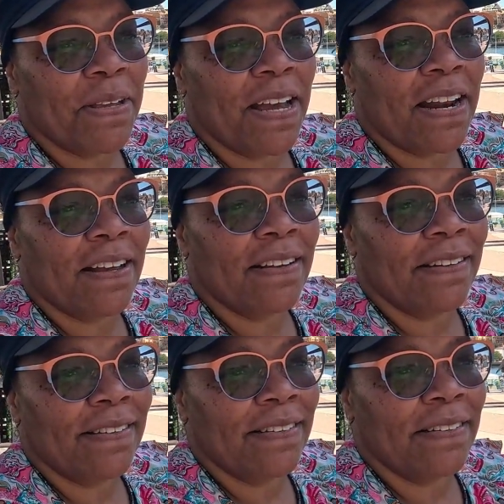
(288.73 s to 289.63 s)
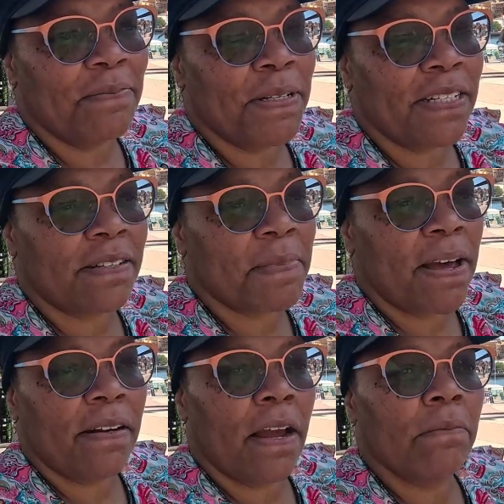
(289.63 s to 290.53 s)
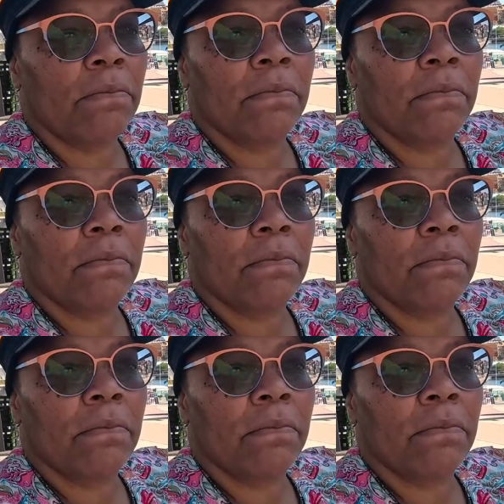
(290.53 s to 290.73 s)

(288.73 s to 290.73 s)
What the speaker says: you put your smile down.